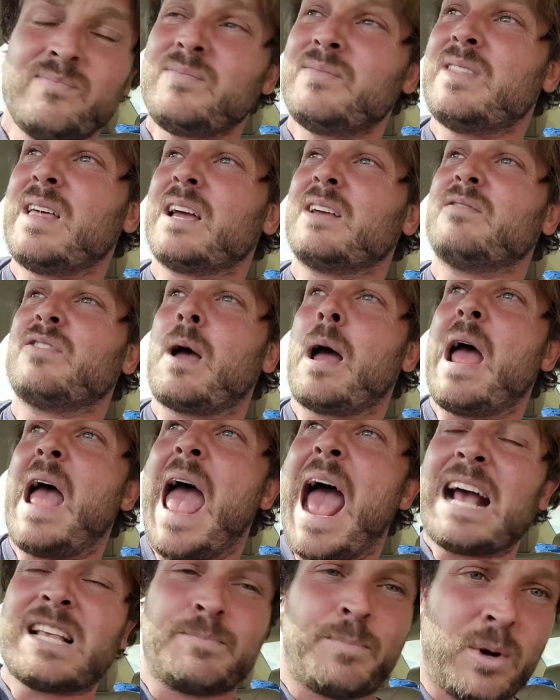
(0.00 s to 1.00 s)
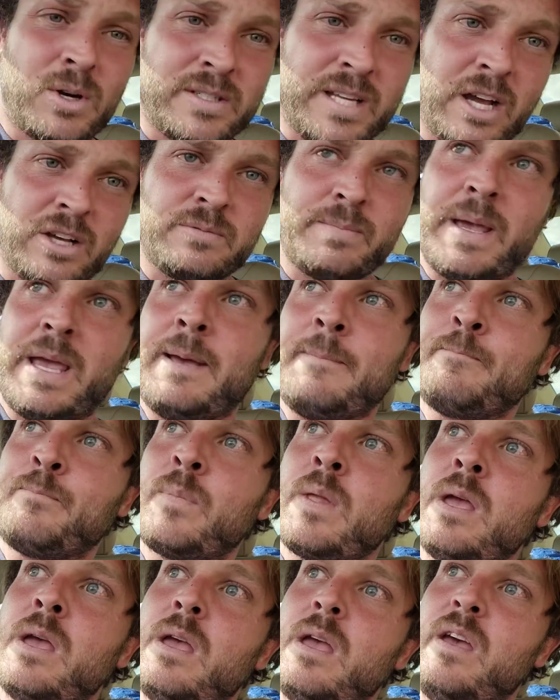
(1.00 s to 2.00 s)
The expert tells me
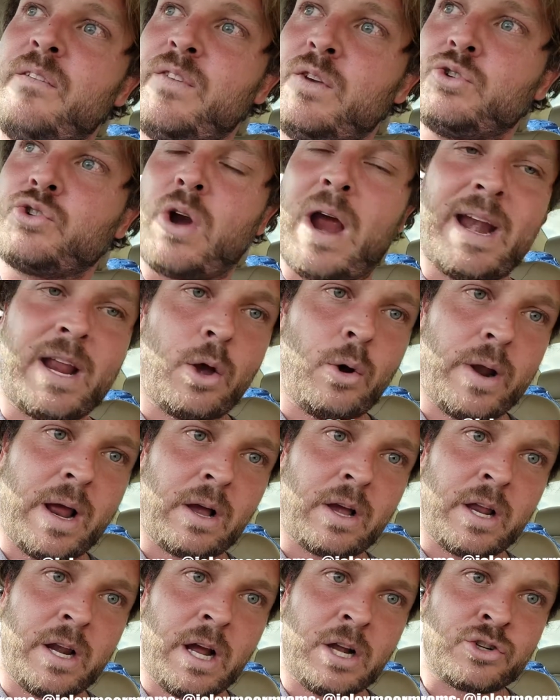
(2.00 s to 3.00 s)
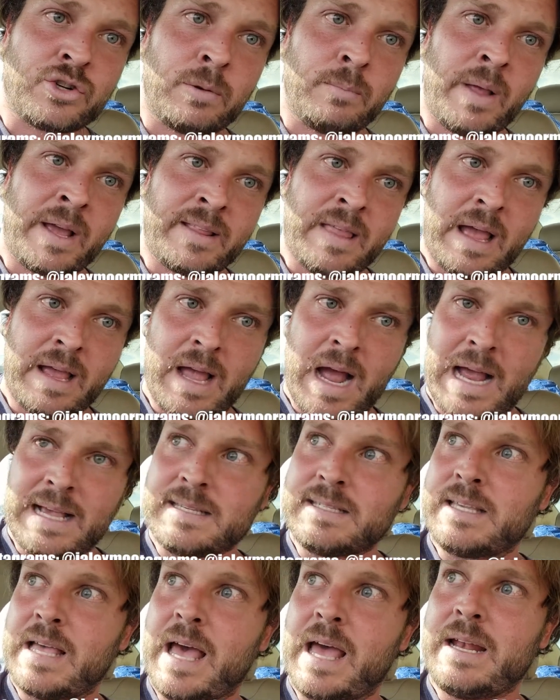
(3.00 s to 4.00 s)
if you try to go down Conundrum, like that guy
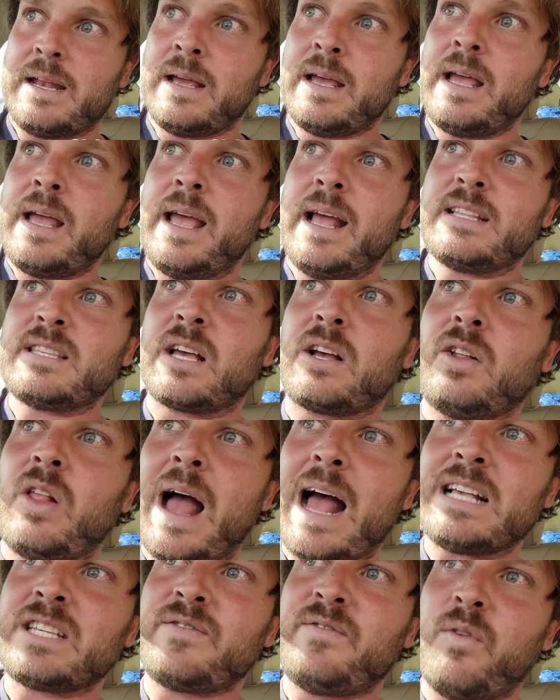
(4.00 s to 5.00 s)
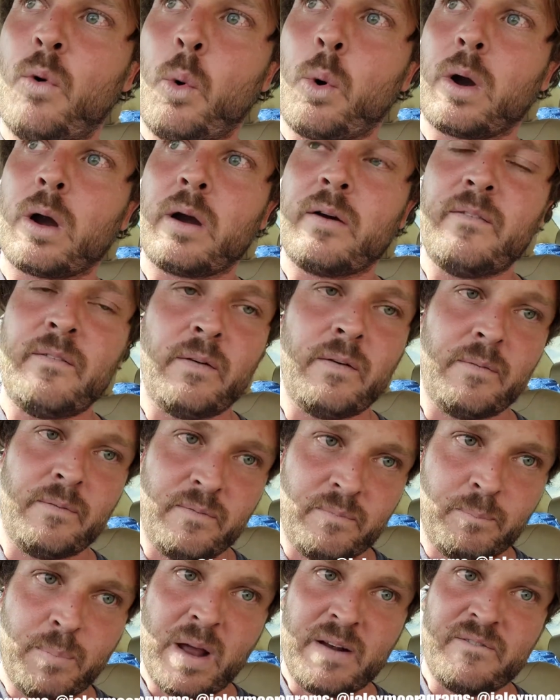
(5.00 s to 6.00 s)
said, it's a class four,
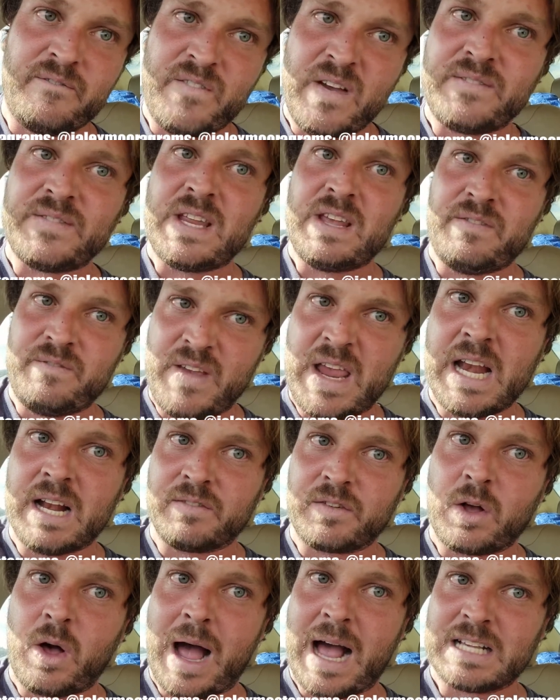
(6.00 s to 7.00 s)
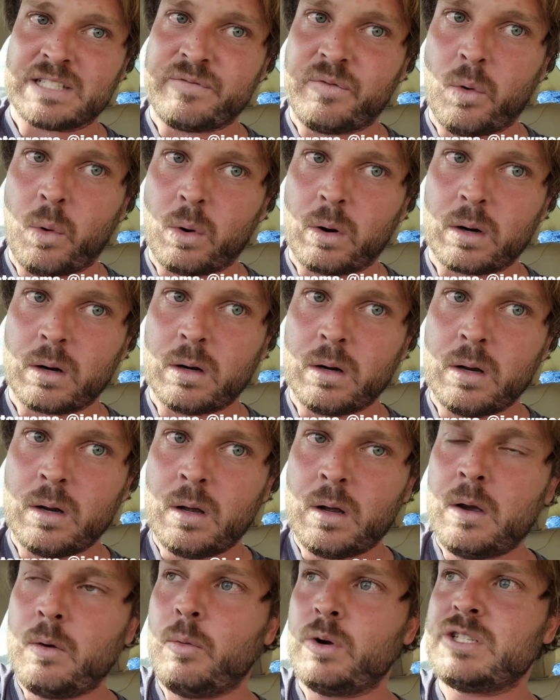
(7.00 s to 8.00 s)
but 50 feet of class four,
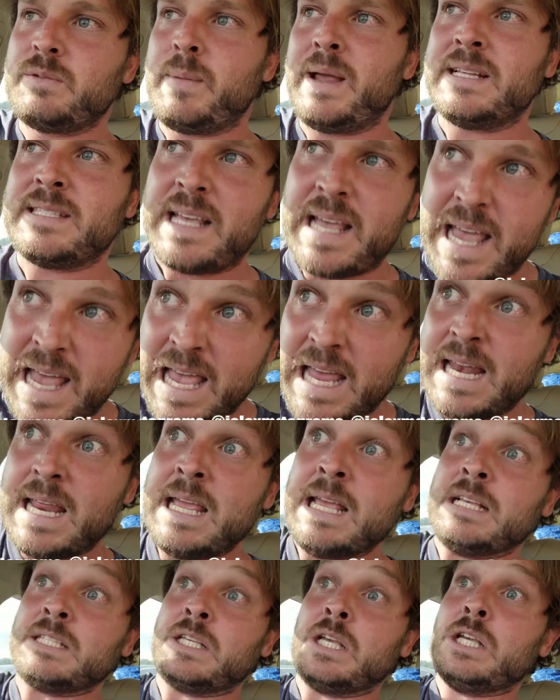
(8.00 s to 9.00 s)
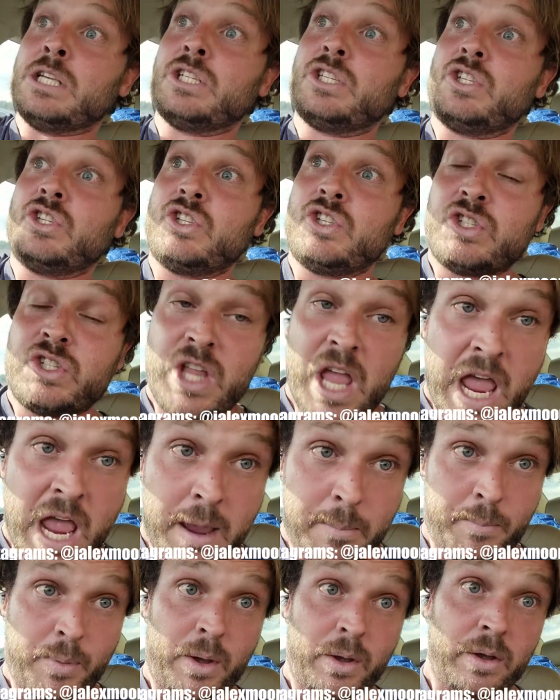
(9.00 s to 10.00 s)
which means it is
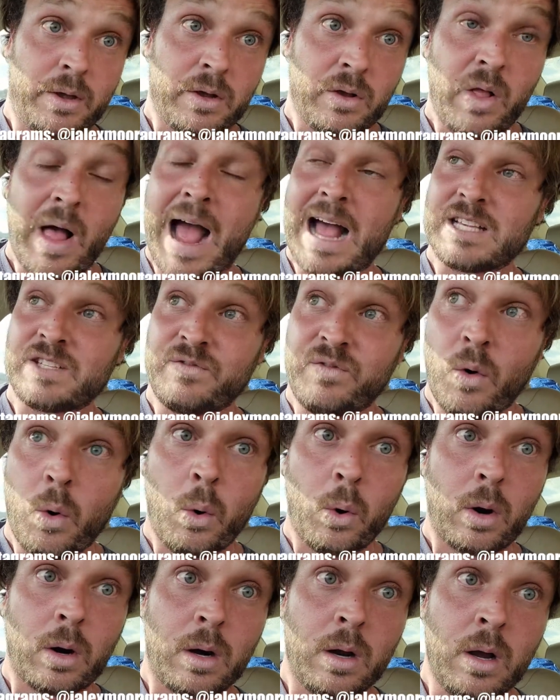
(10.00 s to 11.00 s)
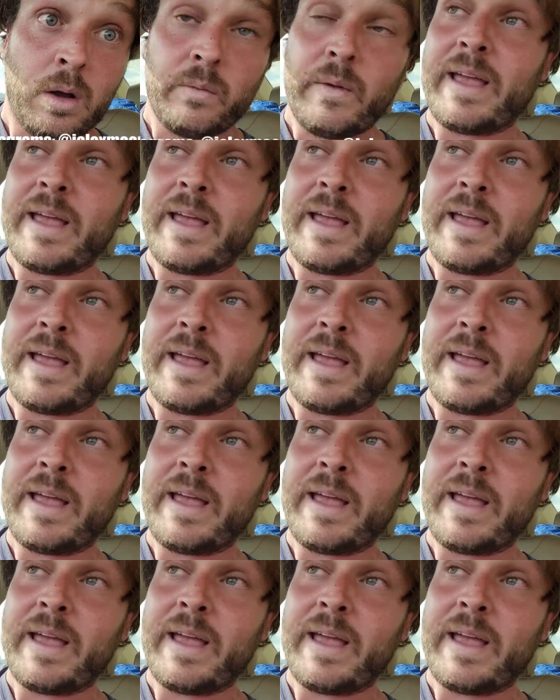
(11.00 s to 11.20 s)
steep class four.